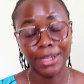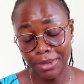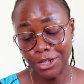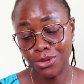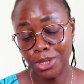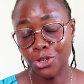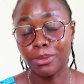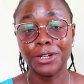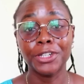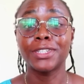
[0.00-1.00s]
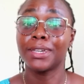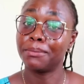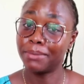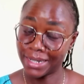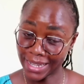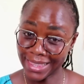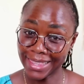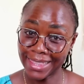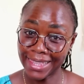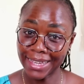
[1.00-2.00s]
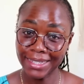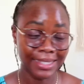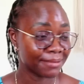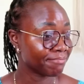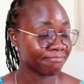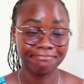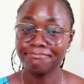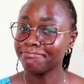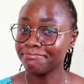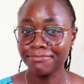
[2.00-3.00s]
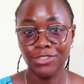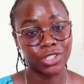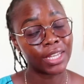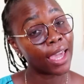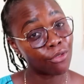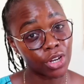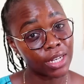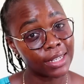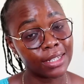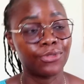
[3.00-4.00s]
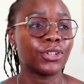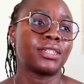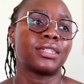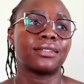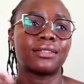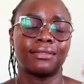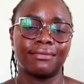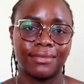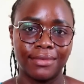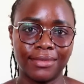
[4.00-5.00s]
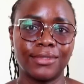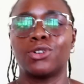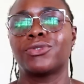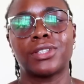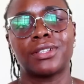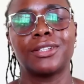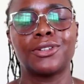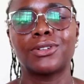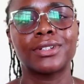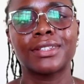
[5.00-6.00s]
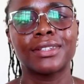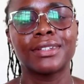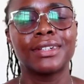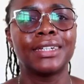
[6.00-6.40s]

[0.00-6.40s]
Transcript: might ruin your marriage. But other than that, just everyday differences, obviously not.